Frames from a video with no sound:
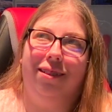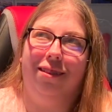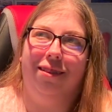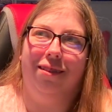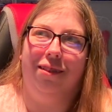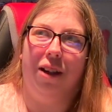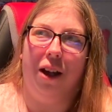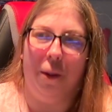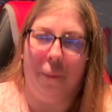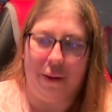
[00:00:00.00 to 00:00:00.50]

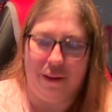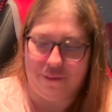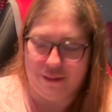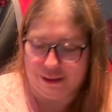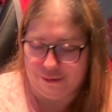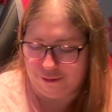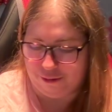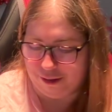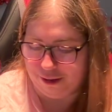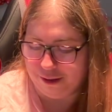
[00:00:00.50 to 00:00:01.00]
not my
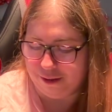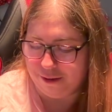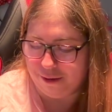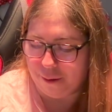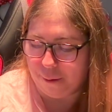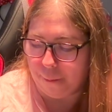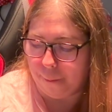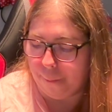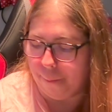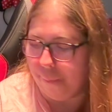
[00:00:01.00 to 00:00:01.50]
favorite.
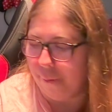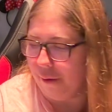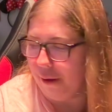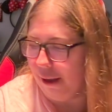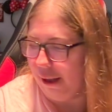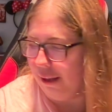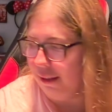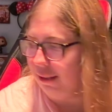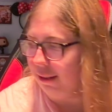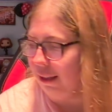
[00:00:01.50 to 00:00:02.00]

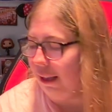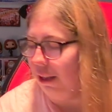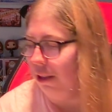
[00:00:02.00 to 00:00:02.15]
But I